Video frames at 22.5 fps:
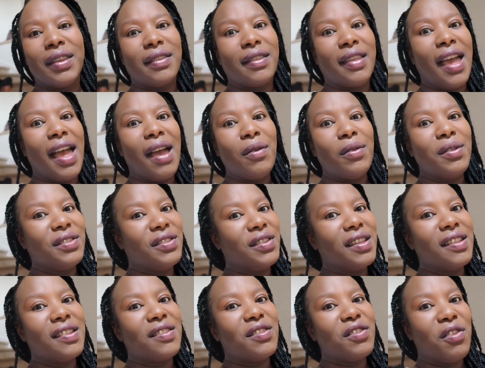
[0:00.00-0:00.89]
that was
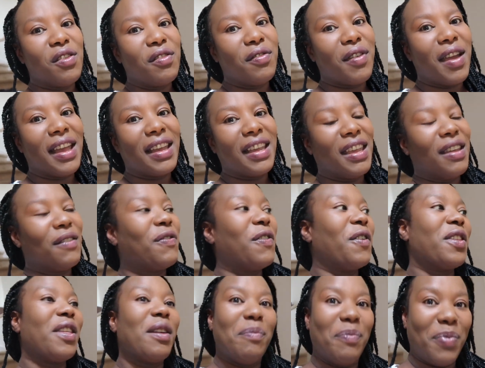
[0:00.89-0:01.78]
just nerve-wracking
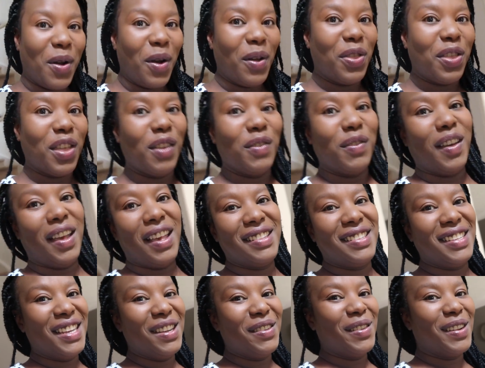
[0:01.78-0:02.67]
for the both of
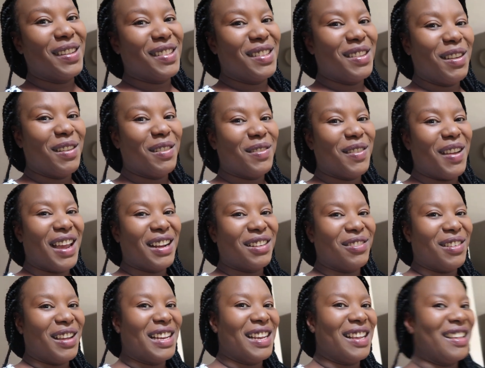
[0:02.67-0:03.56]
us. He was
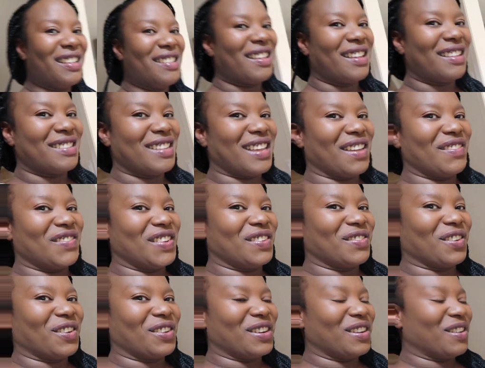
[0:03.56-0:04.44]
nerve-wracked writing his exam.
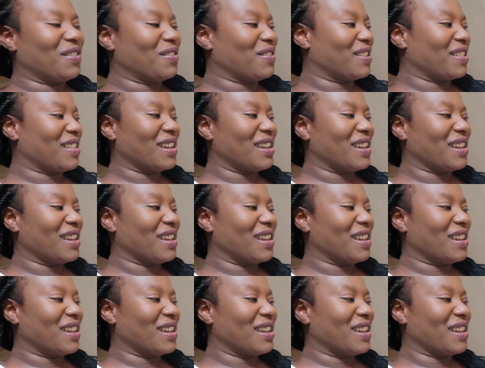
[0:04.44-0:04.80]
He wrote it over